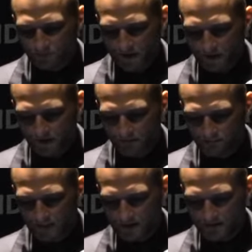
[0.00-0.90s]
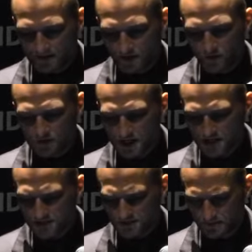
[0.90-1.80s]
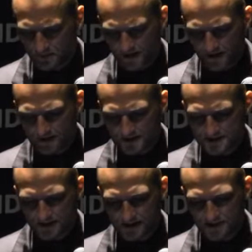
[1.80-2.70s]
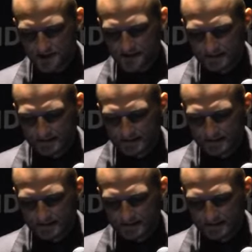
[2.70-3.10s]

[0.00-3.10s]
And in conjunction with Al-Qaeda's strategy,